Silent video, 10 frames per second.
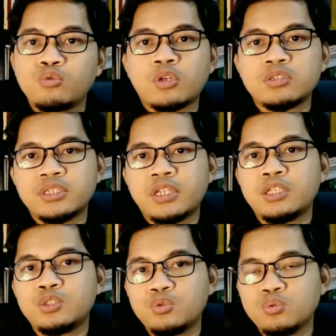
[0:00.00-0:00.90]
in 2002
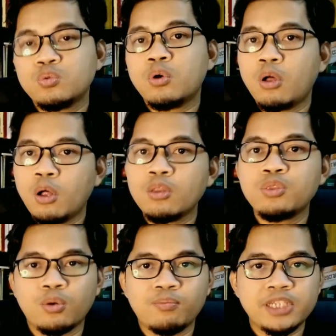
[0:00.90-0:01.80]

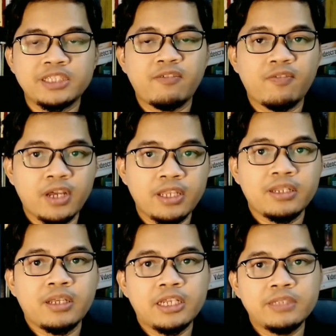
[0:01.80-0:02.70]
all domestic flight